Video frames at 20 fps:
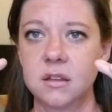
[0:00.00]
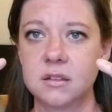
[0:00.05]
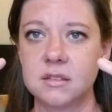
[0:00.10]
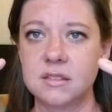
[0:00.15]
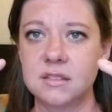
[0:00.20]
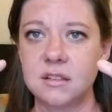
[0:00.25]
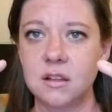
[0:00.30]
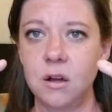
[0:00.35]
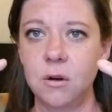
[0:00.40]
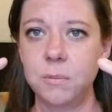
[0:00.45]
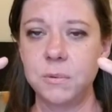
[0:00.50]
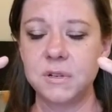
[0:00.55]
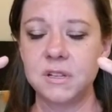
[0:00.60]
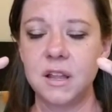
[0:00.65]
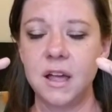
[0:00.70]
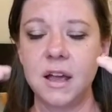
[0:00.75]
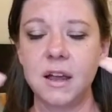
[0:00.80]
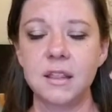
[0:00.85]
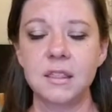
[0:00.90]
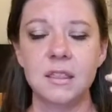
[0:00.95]
sloped
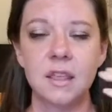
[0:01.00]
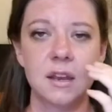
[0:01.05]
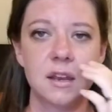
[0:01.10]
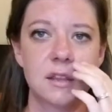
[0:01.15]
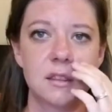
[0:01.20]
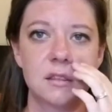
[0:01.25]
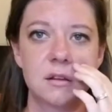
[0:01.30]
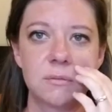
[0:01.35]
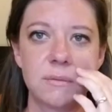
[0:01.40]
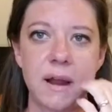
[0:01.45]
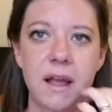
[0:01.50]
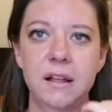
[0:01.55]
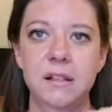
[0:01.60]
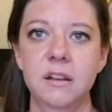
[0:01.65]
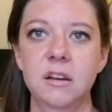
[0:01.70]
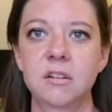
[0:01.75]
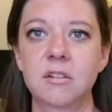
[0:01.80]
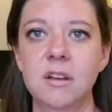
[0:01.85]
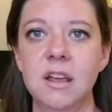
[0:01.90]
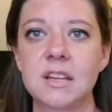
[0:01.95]
line that the
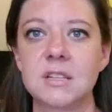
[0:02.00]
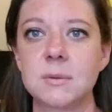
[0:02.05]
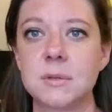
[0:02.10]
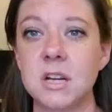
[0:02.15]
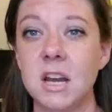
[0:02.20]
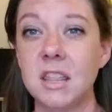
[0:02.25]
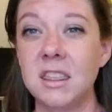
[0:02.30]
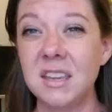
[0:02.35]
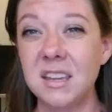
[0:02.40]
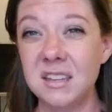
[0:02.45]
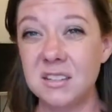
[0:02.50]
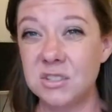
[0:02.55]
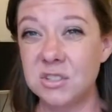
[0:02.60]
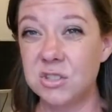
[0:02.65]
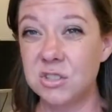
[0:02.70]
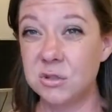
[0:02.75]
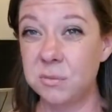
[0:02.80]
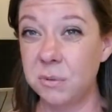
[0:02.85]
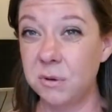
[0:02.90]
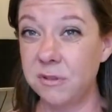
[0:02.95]
raglan creates, which I think is
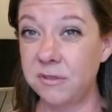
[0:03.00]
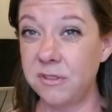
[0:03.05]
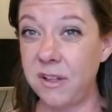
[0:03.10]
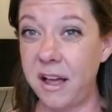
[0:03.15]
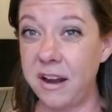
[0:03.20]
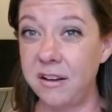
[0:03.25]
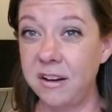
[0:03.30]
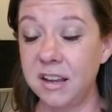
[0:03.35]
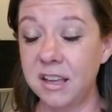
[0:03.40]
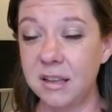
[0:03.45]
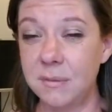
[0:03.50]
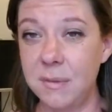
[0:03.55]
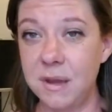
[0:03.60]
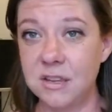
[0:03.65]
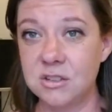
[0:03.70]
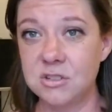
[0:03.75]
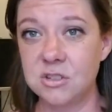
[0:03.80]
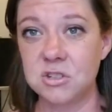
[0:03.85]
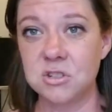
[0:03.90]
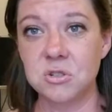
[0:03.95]
super flattering. It
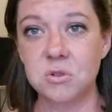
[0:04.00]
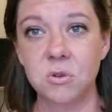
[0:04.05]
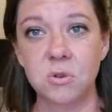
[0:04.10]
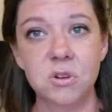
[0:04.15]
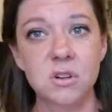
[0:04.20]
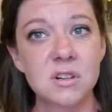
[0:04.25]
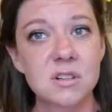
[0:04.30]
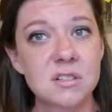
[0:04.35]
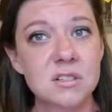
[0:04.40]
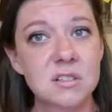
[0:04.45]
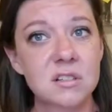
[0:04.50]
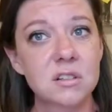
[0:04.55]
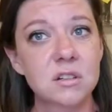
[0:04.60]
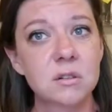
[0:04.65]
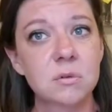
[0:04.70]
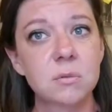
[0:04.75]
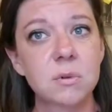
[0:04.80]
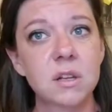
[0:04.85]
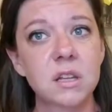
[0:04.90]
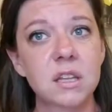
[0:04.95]
makes your shoulders look
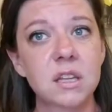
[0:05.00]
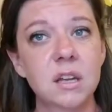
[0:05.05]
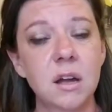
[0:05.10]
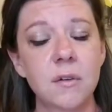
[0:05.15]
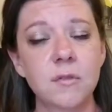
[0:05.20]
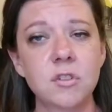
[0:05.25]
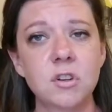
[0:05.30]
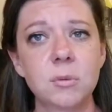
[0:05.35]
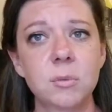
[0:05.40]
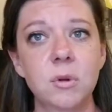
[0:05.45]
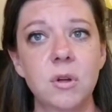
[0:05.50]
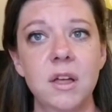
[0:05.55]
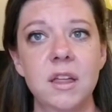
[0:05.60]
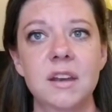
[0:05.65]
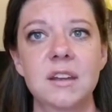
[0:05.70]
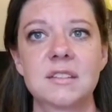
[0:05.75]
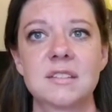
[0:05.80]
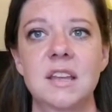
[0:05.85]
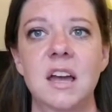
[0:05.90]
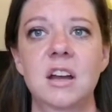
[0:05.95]
really comfortable, and
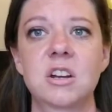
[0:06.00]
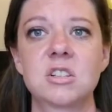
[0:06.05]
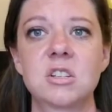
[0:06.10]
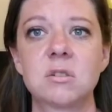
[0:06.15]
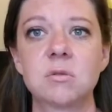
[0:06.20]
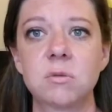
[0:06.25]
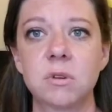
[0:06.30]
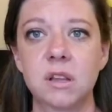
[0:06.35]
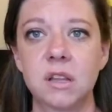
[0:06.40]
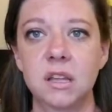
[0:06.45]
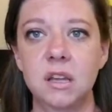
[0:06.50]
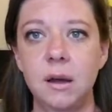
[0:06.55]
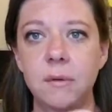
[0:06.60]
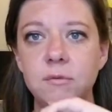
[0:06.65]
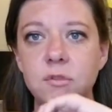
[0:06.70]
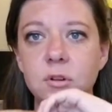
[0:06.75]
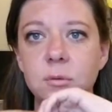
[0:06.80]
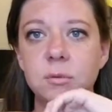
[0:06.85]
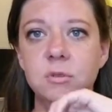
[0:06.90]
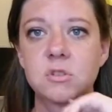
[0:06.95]
it's actually really
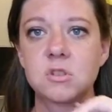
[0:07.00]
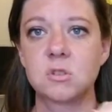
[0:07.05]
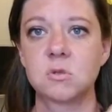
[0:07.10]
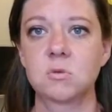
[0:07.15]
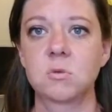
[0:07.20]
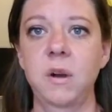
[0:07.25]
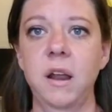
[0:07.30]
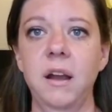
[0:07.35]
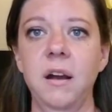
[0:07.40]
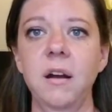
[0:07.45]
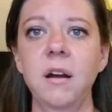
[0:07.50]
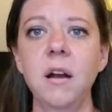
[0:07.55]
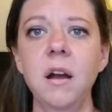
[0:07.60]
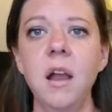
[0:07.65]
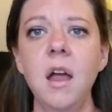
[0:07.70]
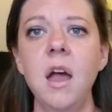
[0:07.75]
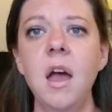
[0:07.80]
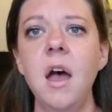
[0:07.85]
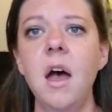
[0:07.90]
comfortable to wear.